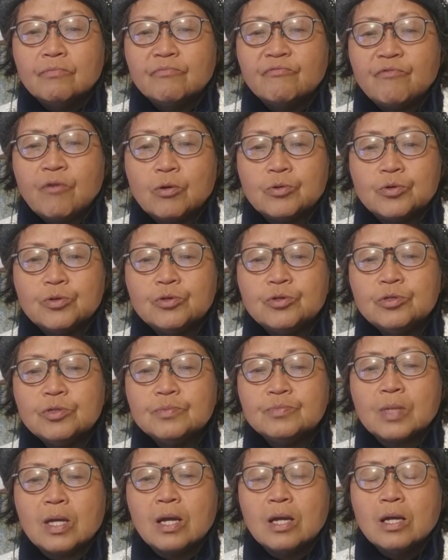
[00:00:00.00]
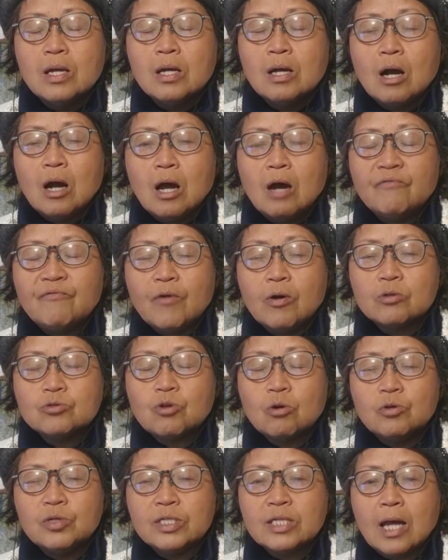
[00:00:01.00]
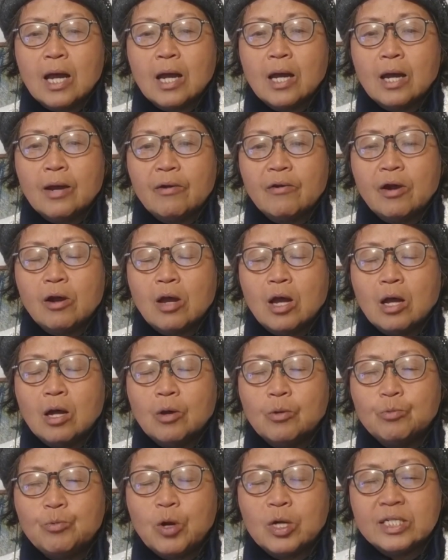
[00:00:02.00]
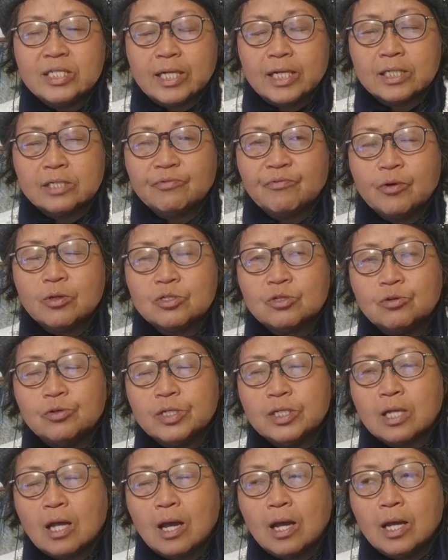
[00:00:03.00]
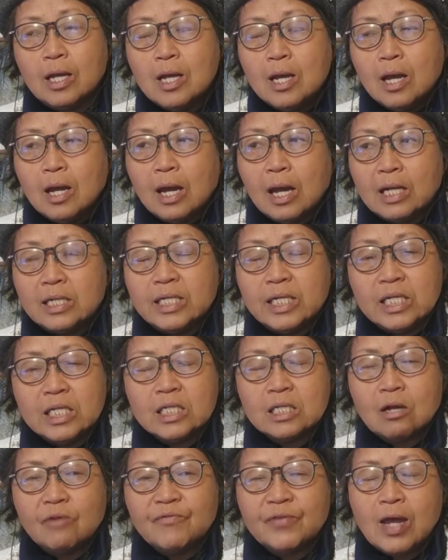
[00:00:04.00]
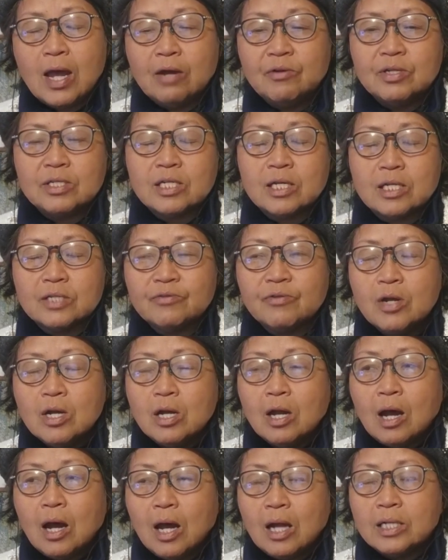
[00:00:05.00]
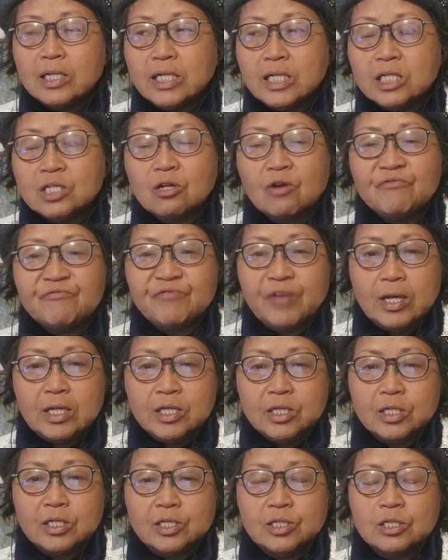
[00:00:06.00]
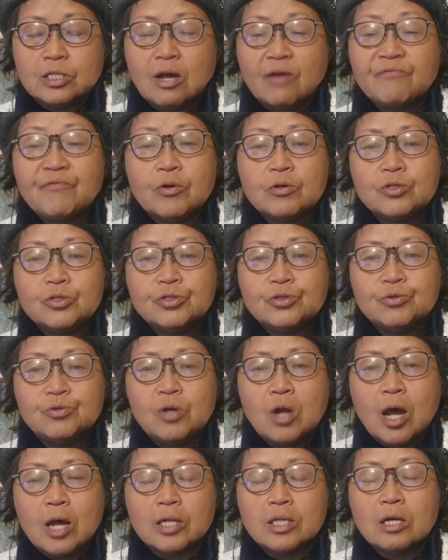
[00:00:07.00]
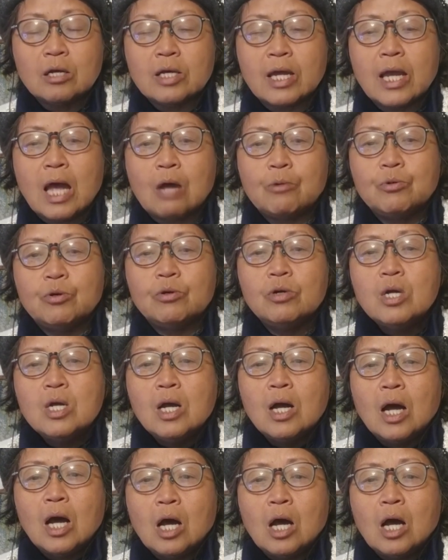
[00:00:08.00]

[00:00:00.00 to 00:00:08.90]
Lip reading: for you for those wordings, for those lists of characters, list of phrases for you to learn. Okay, I will